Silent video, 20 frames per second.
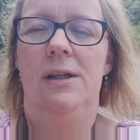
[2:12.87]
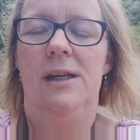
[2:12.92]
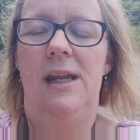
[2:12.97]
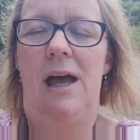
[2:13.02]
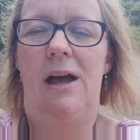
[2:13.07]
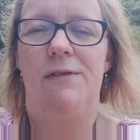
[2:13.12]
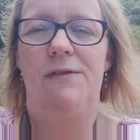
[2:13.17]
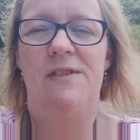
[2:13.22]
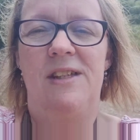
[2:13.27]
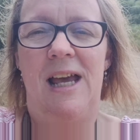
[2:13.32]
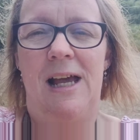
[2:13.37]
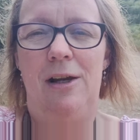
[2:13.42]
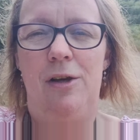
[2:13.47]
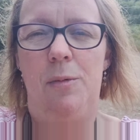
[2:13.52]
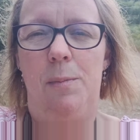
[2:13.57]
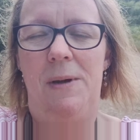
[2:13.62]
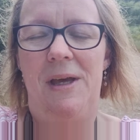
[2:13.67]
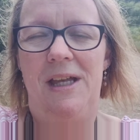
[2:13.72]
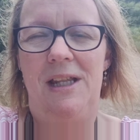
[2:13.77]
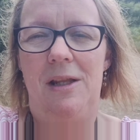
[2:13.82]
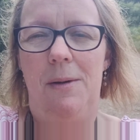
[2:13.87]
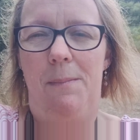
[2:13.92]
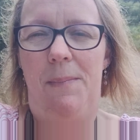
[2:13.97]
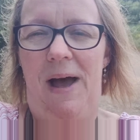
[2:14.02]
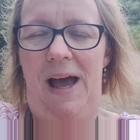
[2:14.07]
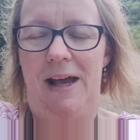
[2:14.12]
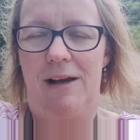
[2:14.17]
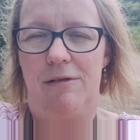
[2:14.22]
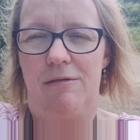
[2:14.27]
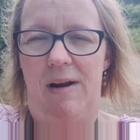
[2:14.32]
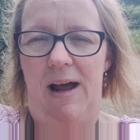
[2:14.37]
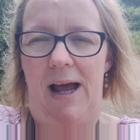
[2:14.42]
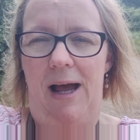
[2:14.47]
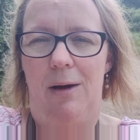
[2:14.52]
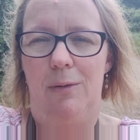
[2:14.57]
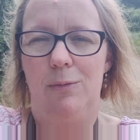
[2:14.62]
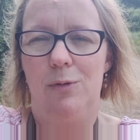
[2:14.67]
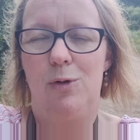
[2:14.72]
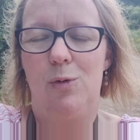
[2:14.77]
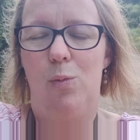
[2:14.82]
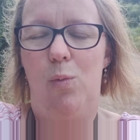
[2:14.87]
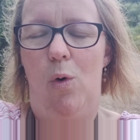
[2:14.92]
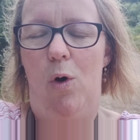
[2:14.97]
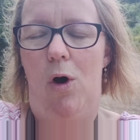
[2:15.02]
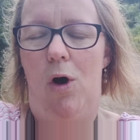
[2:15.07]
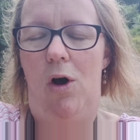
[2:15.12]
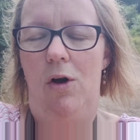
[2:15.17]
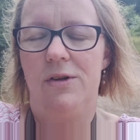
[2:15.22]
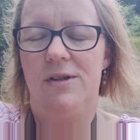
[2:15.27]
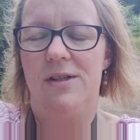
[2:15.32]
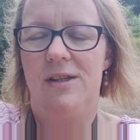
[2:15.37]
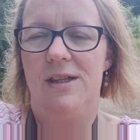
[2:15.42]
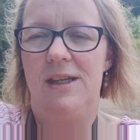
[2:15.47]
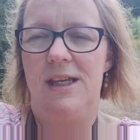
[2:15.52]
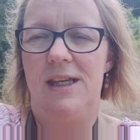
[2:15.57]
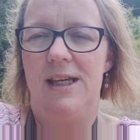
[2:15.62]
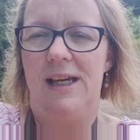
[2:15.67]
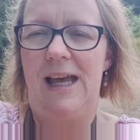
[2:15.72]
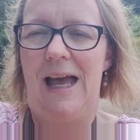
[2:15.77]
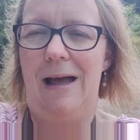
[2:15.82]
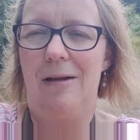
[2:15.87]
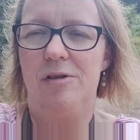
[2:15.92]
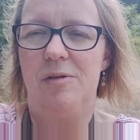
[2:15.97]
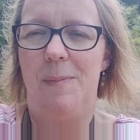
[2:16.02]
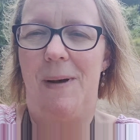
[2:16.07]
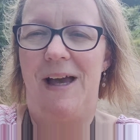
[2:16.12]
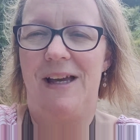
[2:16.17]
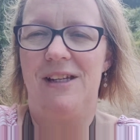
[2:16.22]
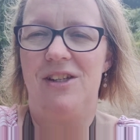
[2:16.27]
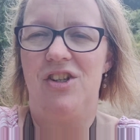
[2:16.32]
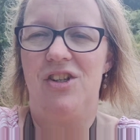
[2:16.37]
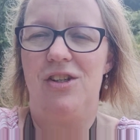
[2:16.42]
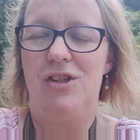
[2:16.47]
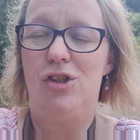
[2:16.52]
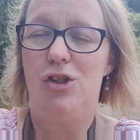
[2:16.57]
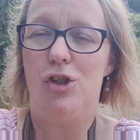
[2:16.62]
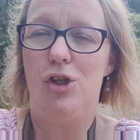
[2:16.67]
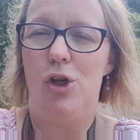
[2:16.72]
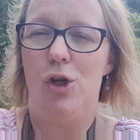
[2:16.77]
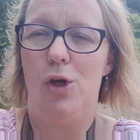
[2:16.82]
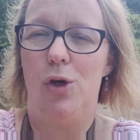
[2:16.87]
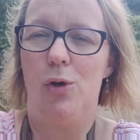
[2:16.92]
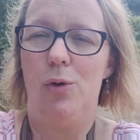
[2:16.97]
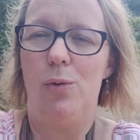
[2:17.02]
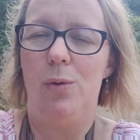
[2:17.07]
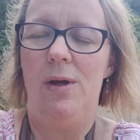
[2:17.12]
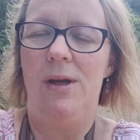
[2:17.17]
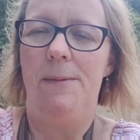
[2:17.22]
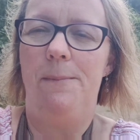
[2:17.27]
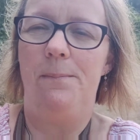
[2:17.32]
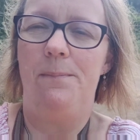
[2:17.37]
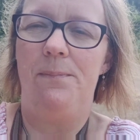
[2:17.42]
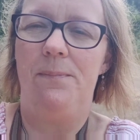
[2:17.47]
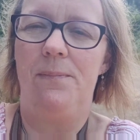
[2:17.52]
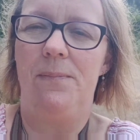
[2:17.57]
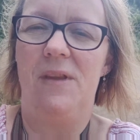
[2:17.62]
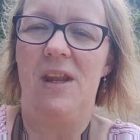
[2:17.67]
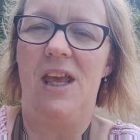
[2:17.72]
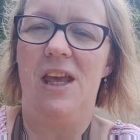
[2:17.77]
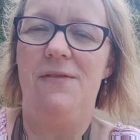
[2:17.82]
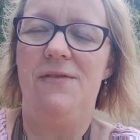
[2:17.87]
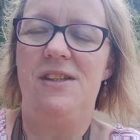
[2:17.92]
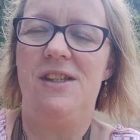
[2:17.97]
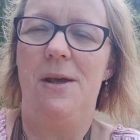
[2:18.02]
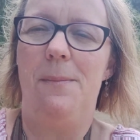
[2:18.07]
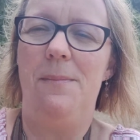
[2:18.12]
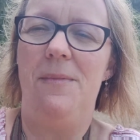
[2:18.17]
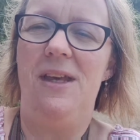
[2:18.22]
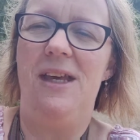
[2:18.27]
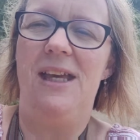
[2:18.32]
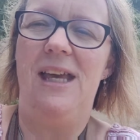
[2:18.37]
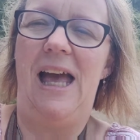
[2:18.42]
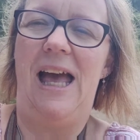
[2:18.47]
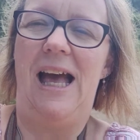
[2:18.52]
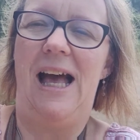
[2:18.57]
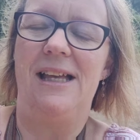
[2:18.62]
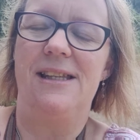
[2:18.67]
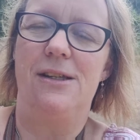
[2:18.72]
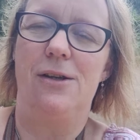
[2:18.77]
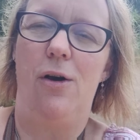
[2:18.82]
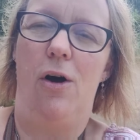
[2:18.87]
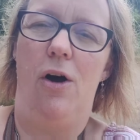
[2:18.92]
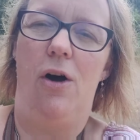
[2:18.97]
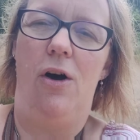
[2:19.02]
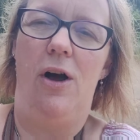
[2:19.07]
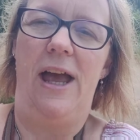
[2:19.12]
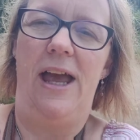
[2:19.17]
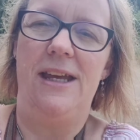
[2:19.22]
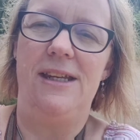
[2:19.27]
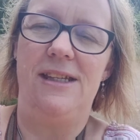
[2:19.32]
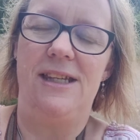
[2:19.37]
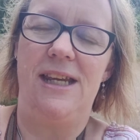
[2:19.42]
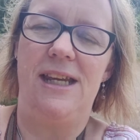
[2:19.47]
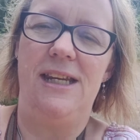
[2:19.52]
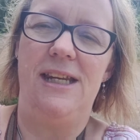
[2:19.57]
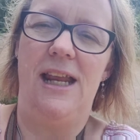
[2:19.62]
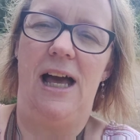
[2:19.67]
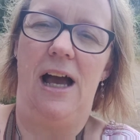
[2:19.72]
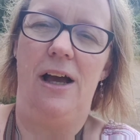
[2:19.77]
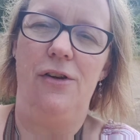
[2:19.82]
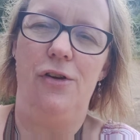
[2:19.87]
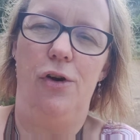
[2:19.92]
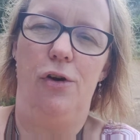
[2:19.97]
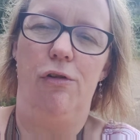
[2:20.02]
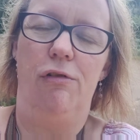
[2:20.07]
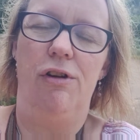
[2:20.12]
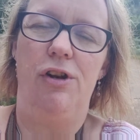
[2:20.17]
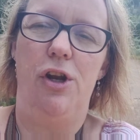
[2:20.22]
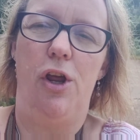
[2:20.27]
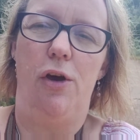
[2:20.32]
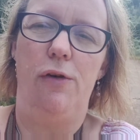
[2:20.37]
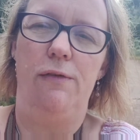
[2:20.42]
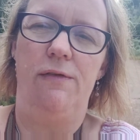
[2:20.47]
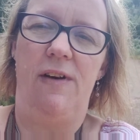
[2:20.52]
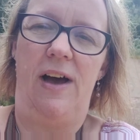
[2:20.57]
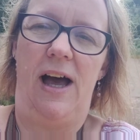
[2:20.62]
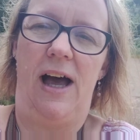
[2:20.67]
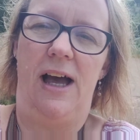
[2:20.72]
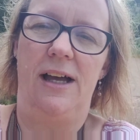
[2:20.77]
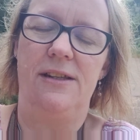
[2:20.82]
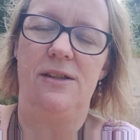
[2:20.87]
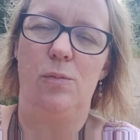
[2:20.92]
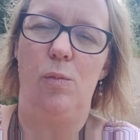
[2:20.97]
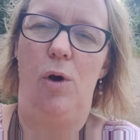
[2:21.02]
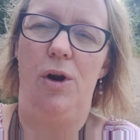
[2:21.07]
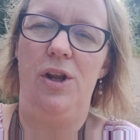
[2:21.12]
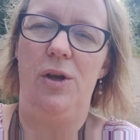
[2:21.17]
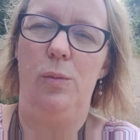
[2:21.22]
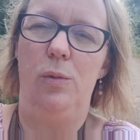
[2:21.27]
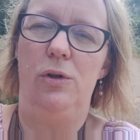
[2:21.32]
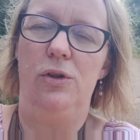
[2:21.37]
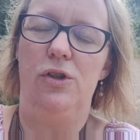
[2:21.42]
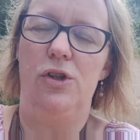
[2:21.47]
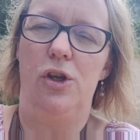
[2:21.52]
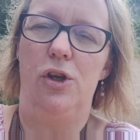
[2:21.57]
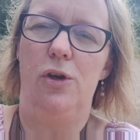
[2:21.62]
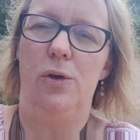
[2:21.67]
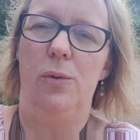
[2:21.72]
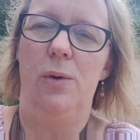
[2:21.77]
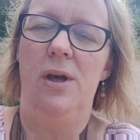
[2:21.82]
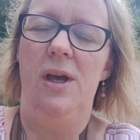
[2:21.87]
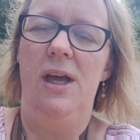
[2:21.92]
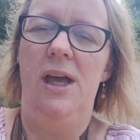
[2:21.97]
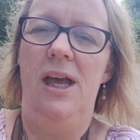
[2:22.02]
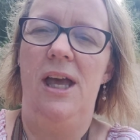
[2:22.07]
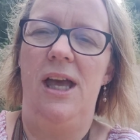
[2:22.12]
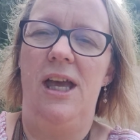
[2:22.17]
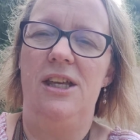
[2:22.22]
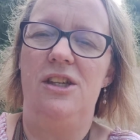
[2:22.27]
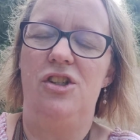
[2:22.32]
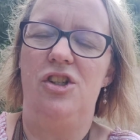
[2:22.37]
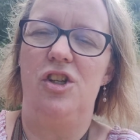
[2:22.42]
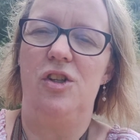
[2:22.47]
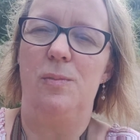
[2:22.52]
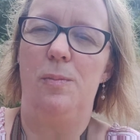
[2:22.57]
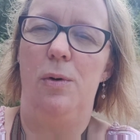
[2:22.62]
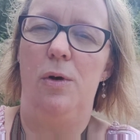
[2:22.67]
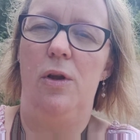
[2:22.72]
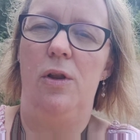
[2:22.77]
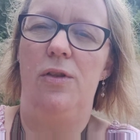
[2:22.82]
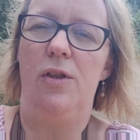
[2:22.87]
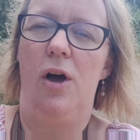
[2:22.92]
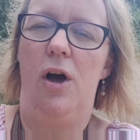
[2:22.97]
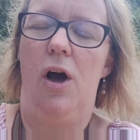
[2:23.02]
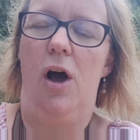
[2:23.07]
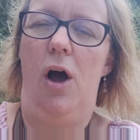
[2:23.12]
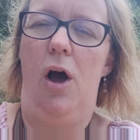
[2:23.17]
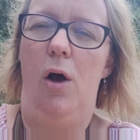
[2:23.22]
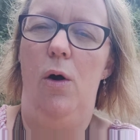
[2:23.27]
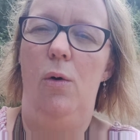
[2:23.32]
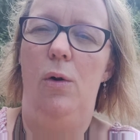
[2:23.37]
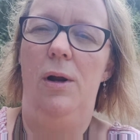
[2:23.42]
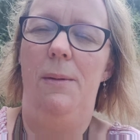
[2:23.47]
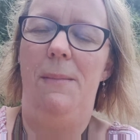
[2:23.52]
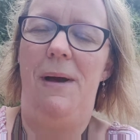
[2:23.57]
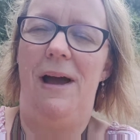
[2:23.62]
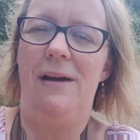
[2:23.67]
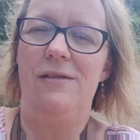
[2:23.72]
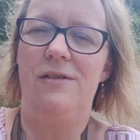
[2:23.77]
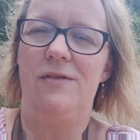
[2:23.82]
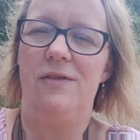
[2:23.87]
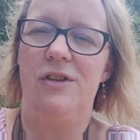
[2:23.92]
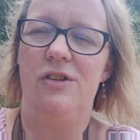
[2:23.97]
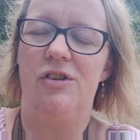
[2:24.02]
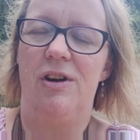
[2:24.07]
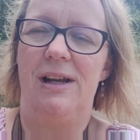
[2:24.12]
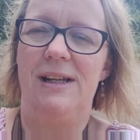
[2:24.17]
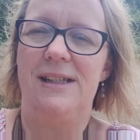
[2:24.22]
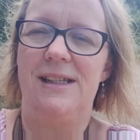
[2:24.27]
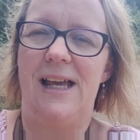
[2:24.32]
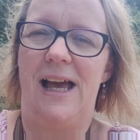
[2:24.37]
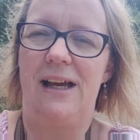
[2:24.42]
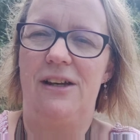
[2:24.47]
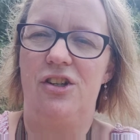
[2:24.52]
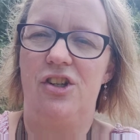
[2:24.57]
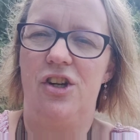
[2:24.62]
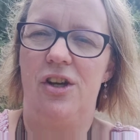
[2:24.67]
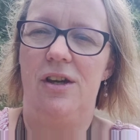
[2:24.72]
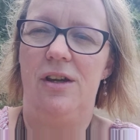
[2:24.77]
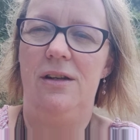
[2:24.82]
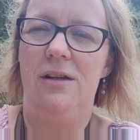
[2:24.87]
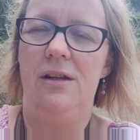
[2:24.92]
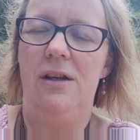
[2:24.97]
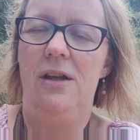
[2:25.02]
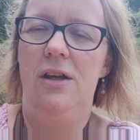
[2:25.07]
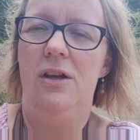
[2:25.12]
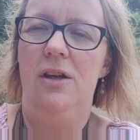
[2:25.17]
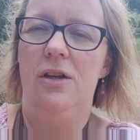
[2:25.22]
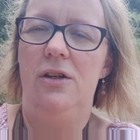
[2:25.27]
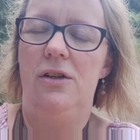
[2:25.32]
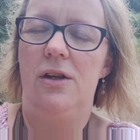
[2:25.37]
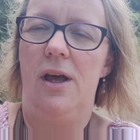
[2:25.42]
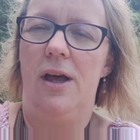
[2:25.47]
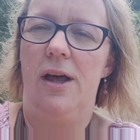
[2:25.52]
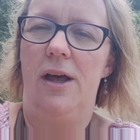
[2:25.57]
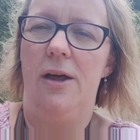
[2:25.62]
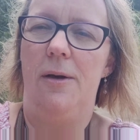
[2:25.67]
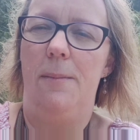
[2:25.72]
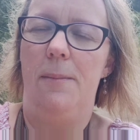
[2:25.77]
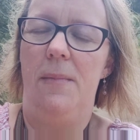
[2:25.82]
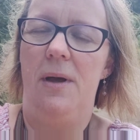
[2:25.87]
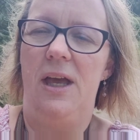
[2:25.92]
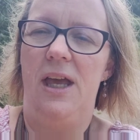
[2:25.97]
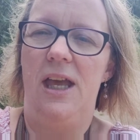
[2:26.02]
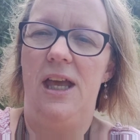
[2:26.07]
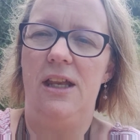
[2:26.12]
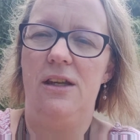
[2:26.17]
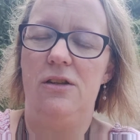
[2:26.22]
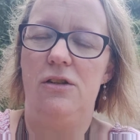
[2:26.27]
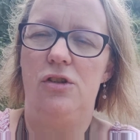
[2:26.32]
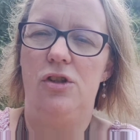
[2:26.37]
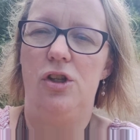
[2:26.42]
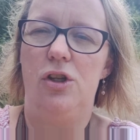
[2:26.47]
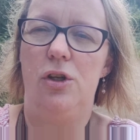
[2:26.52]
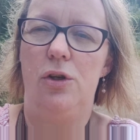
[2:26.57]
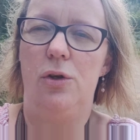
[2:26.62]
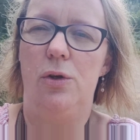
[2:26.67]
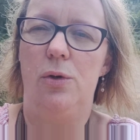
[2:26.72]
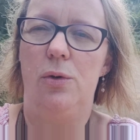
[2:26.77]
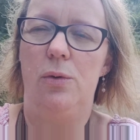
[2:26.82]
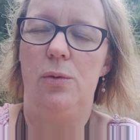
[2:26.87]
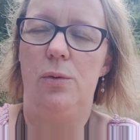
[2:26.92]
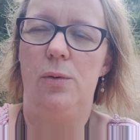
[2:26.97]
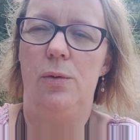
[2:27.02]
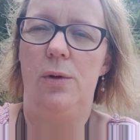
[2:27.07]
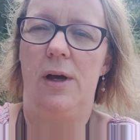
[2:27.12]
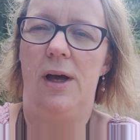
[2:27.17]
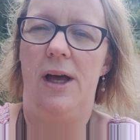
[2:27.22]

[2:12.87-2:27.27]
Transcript: Now, to tell you a bit in the background what the accounts packages do, if something has got a T9 or a no VAT, what it will do is just put the whole amount of the transaction into